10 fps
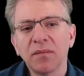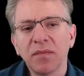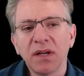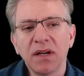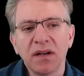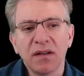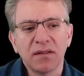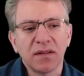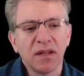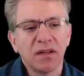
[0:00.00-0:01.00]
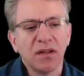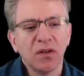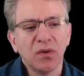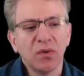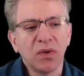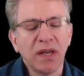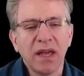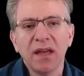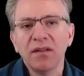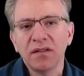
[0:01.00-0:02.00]
because you
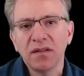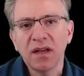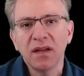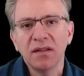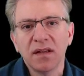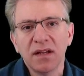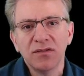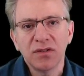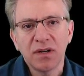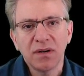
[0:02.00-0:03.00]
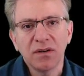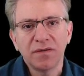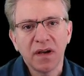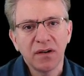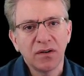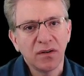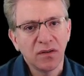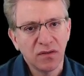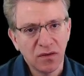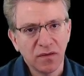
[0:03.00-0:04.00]
can stand a generic FHIR
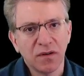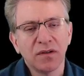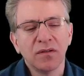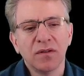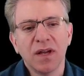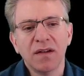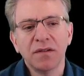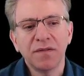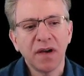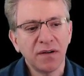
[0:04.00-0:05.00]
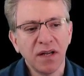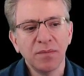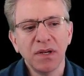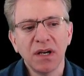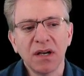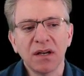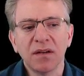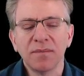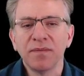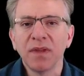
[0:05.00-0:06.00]
server to have a FHIR
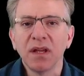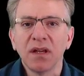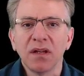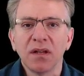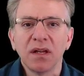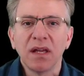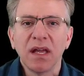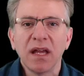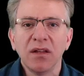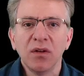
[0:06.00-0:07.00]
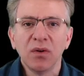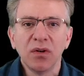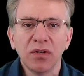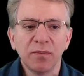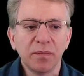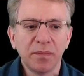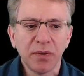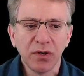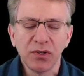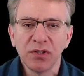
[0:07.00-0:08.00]
API, and you could
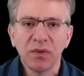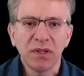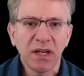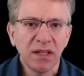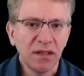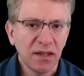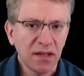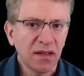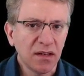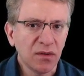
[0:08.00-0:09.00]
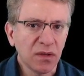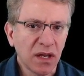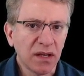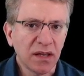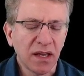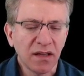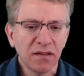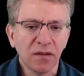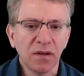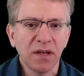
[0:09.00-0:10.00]
push to it any data you like,
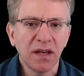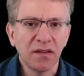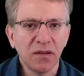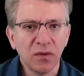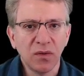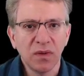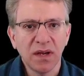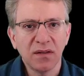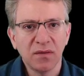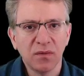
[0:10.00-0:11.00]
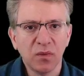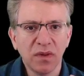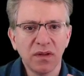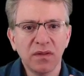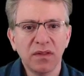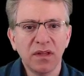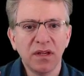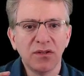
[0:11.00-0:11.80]
as long as you do that within the